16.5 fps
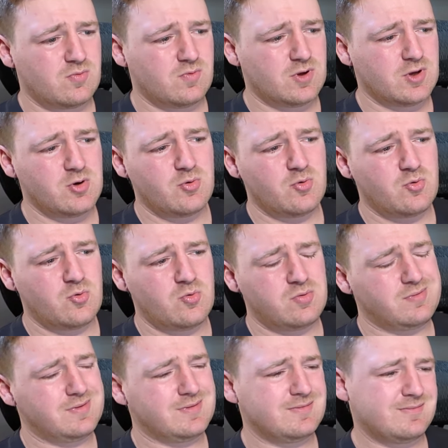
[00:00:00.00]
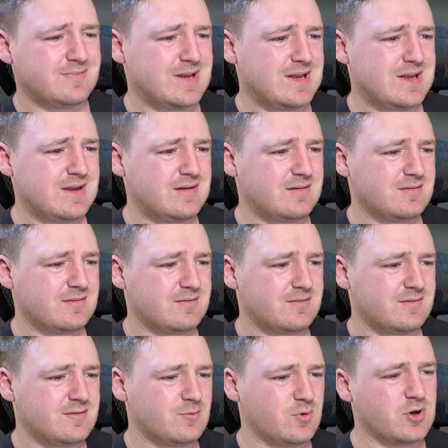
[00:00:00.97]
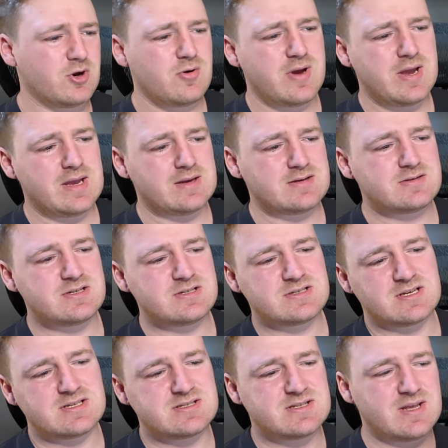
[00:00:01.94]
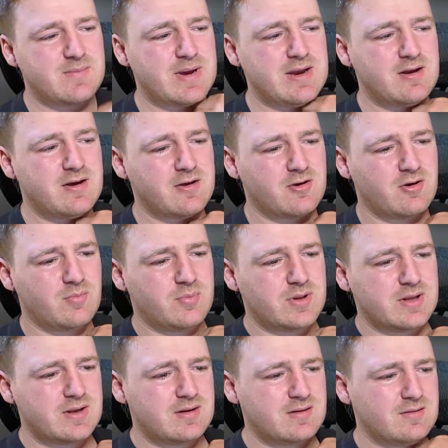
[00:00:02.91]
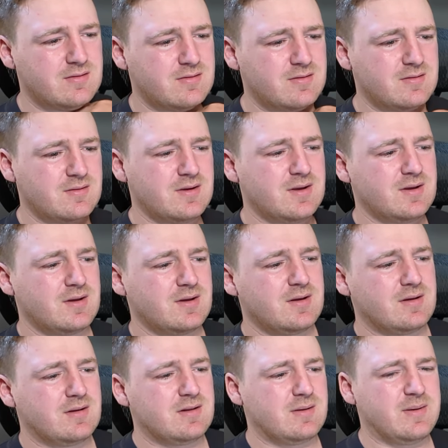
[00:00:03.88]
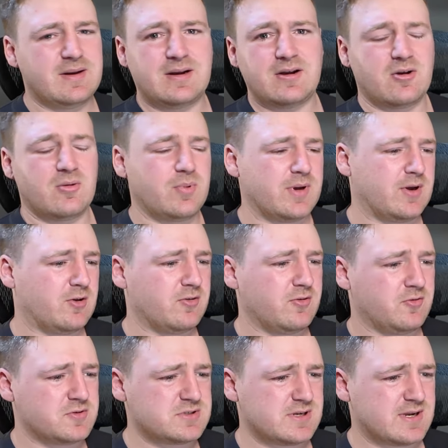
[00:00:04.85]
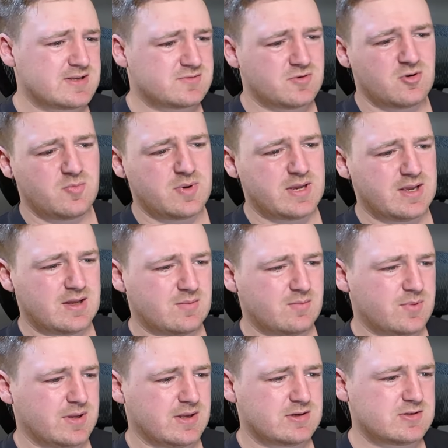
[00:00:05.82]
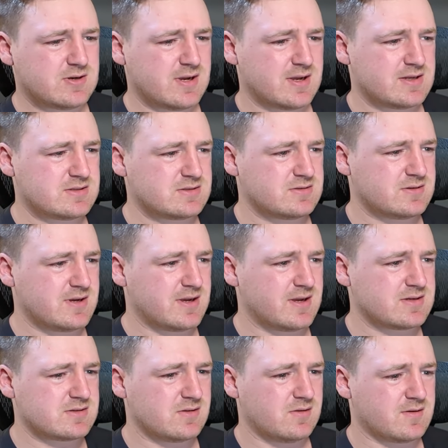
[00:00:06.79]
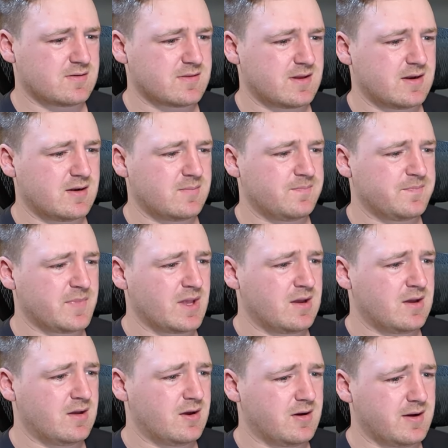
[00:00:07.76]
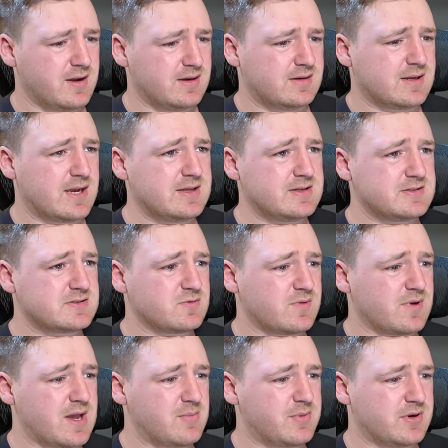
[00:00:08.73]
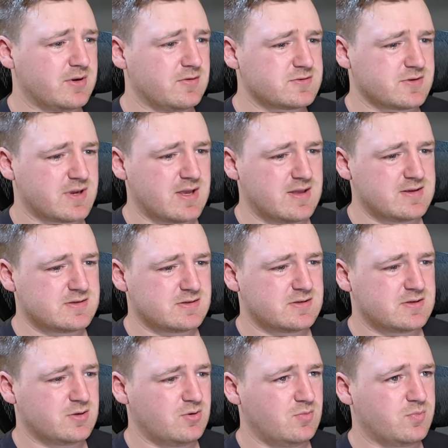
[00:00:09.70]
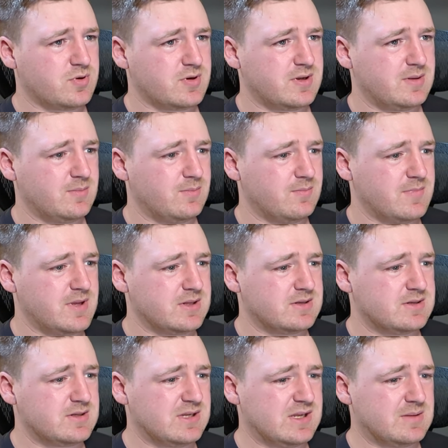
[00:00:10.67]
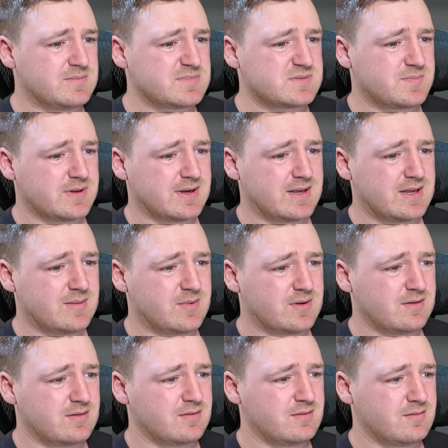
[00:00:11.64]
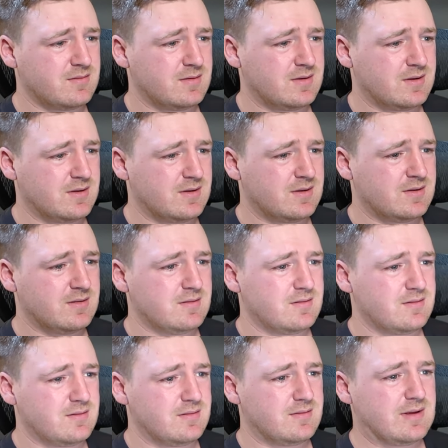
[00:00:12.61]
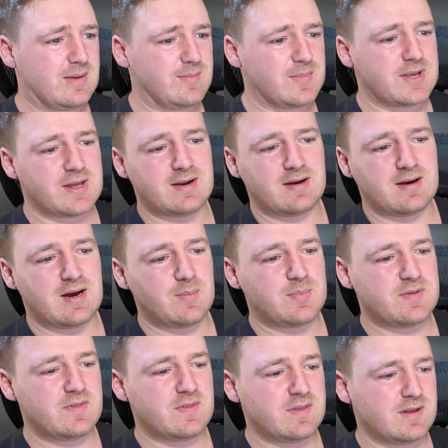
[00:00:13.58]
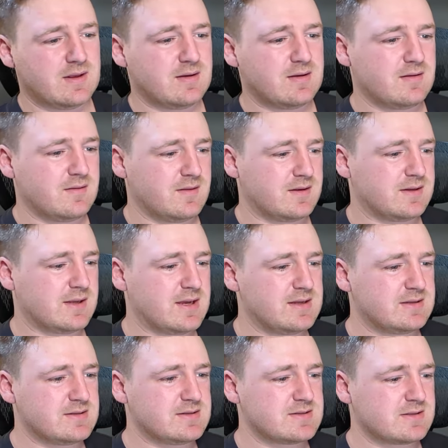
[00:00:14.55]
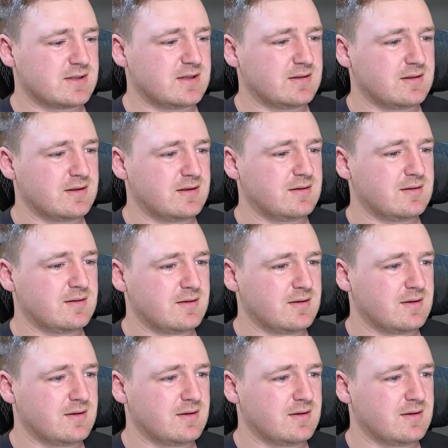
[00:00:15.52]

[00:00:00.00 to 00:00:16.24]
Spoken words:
We'll go eight, just because they might not all play. And I'll play all the Origin guys. We'll go by eight. But yeah, Dragons will lock that in. All right, Titans, Rabbitohs. Okay, these are two pretty mid teams, but I'm kind of up in the Titans lately.